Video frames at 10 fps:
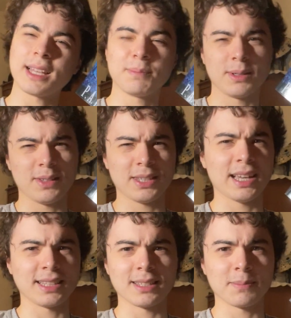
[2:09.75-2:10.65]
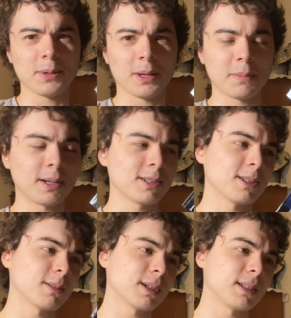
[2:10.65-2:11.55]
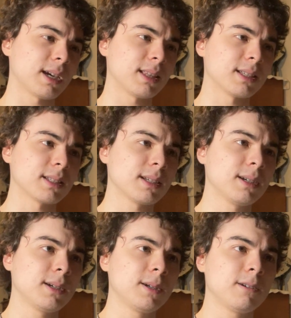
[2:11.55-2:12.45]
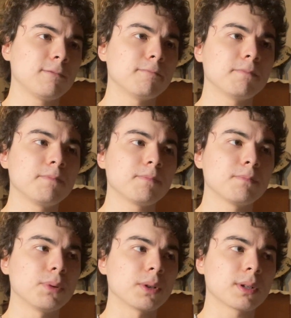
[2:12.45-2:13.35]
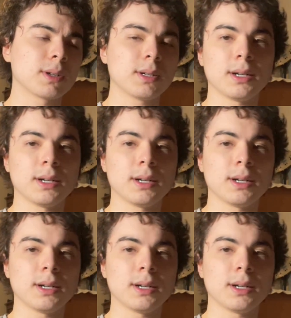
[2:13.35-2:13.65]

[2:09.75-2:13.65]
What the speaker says: I believe he said like doesn't pull any punches because this book